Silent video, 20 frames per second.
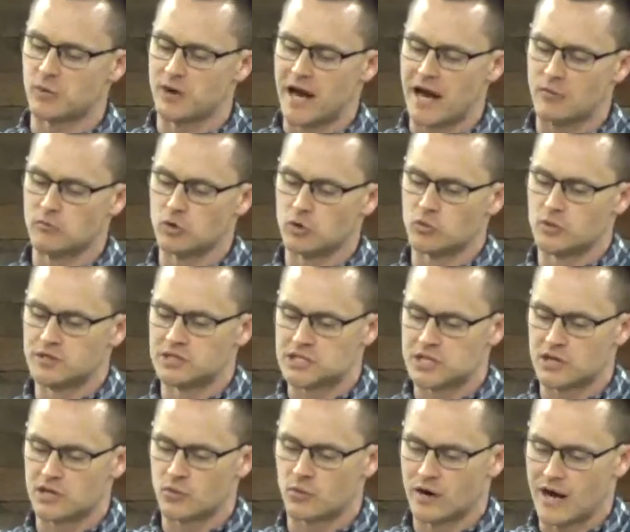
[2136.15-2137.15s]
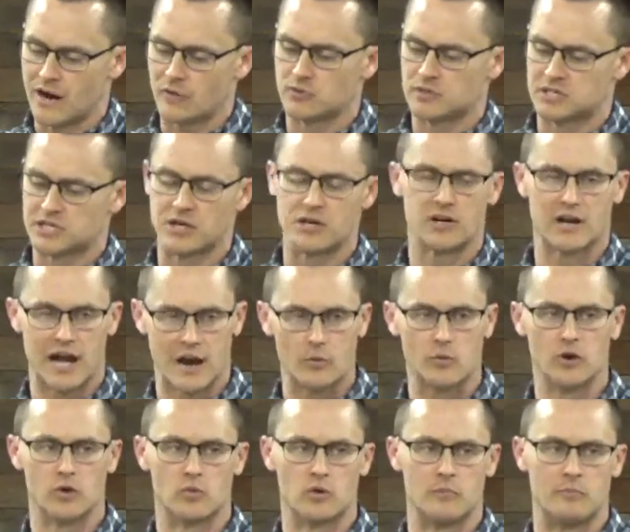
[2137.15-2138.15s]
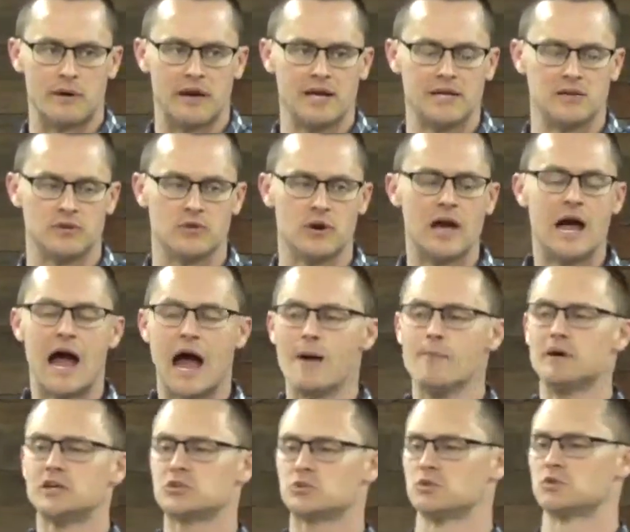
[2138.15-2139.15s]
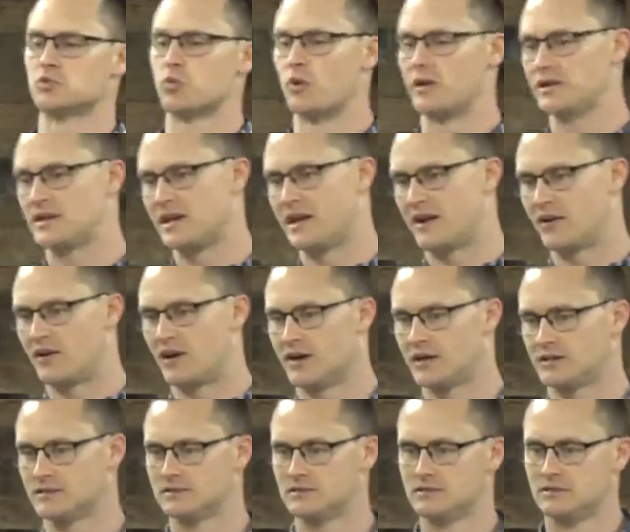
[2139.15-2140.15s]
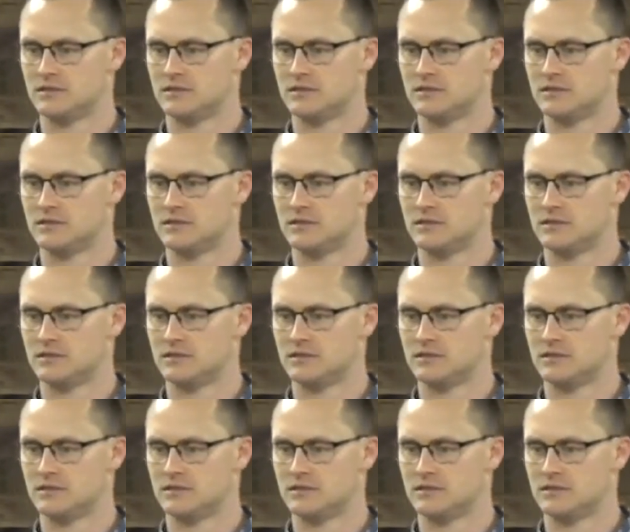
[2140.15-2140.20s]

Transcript: when I return, I will repay you. How much was 1 denarii?